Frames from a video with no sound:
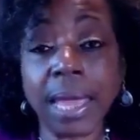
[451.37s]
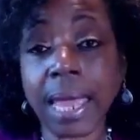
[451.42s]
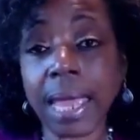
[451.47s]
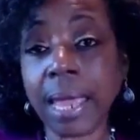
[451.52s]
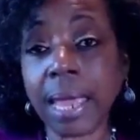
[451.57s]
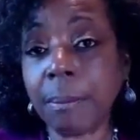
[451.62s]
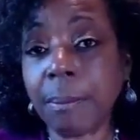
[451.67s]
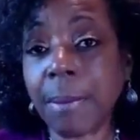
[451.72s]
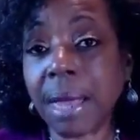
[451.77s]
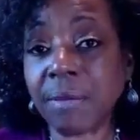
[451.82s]

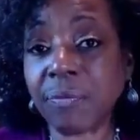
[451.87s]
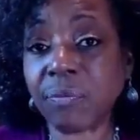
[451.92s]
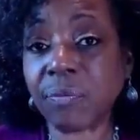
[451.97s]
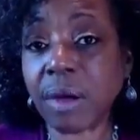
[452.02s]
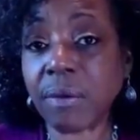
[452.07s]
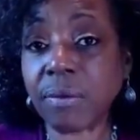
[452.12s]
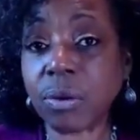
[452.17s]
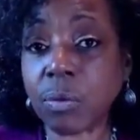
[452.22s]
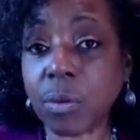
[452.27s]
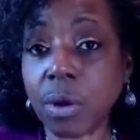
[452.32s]
it might
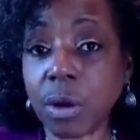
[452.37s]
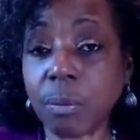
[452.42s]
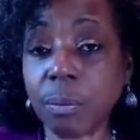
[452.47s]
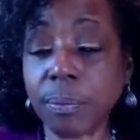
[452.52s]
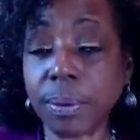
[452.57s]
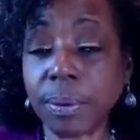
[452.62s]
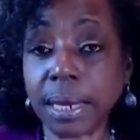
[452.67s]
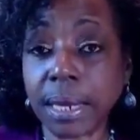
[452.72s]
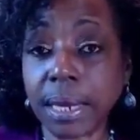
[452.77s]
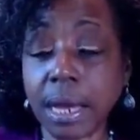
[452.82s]
very well
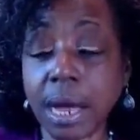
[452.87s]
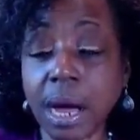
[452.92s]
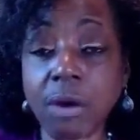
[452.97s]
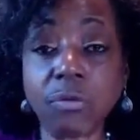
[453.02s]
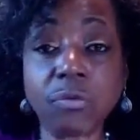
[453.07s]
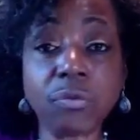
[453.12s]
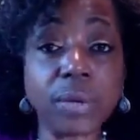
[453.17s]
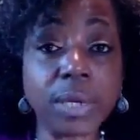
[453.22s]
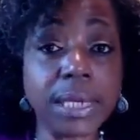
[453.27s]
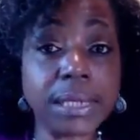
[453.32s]
be a
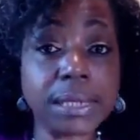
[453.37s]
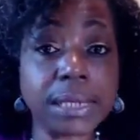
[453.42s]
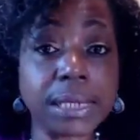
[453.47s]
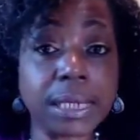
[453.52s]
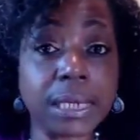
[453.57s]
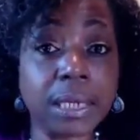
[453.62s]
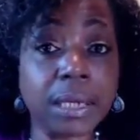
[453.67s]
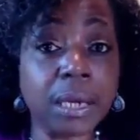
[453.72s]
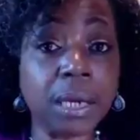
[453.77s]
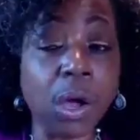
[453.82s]

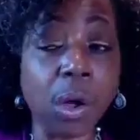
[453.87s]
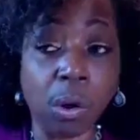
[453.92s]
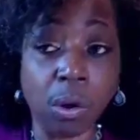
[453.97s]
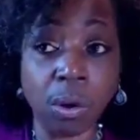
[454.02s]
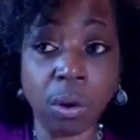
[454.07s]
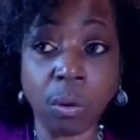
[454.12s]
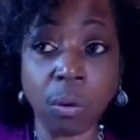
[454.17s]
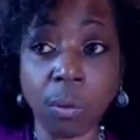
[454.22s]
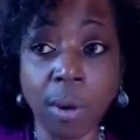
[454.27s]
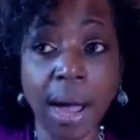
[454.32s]
reason
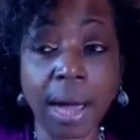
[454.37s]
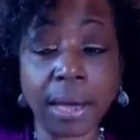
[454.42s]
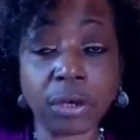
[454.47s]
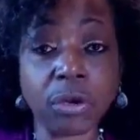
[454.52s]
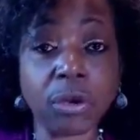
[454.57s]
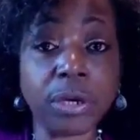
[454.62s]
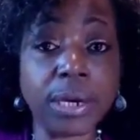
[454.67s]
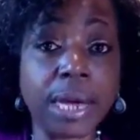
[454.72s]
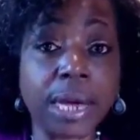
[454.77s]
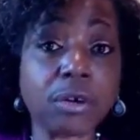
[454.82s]
why
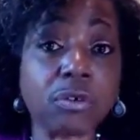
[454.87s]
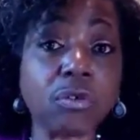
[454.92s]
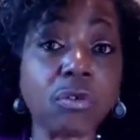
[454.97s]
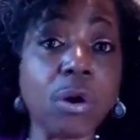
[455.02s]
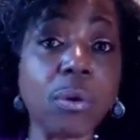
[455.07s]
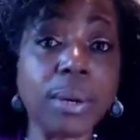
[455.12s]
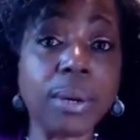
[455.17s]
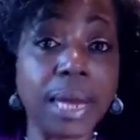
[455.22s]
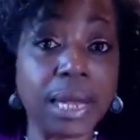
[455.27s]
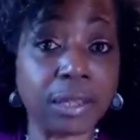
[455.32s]
you're not
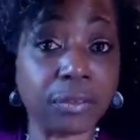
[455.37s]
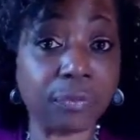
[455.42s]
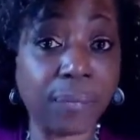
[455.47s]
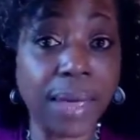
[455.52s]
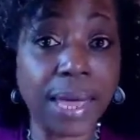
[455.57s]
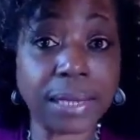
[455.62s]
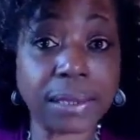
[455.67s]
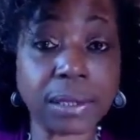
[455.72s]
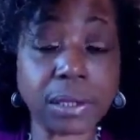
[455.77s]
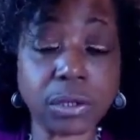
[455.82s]
growing as
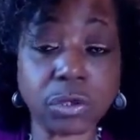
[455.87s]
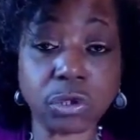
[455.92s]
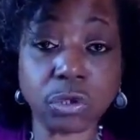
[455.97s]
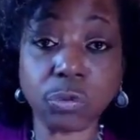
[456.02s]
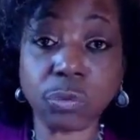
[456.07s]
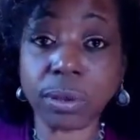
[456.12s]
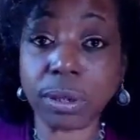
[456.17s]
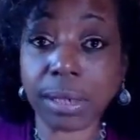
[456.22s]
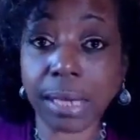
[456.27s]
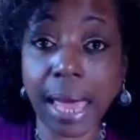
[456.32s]
fast as you
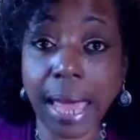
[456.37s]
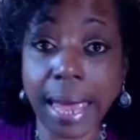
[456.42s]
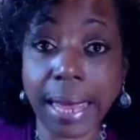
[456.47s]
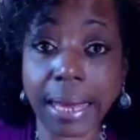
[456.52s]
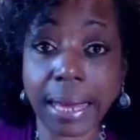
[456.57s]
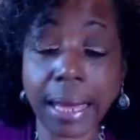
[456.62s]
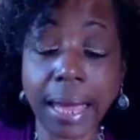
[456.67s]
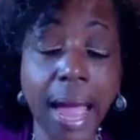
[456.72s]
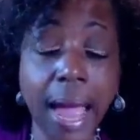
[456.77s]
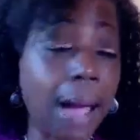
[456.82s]
would
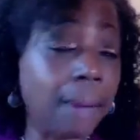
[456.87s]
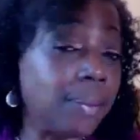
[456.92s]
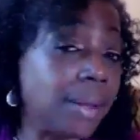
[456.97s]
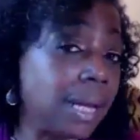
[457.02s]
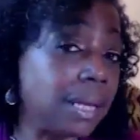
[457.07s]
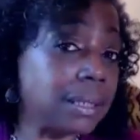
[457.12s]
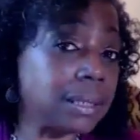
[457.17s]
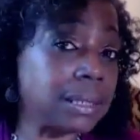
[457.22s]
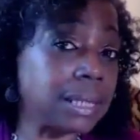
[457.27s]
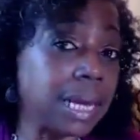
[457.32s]
like. I'm
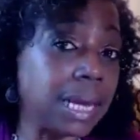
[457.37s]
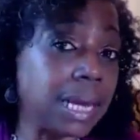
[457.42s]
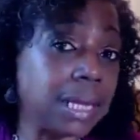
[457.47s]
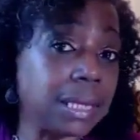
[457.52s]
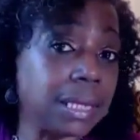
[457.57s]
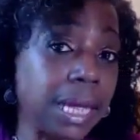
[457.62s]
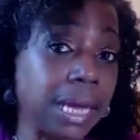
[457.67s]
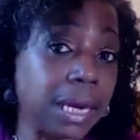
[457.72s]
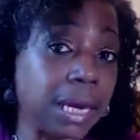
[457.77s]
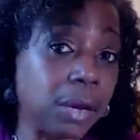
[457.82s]
not
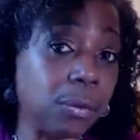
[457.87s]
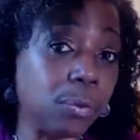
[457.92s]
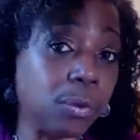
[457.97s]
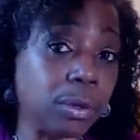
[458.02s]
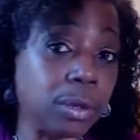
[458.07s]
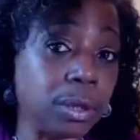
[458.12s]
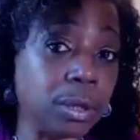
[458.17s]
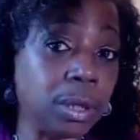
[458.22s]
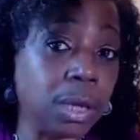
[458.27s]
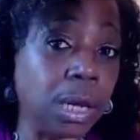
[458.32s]
saying that it
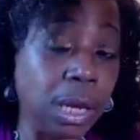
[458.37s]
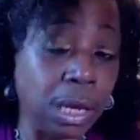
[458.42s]
would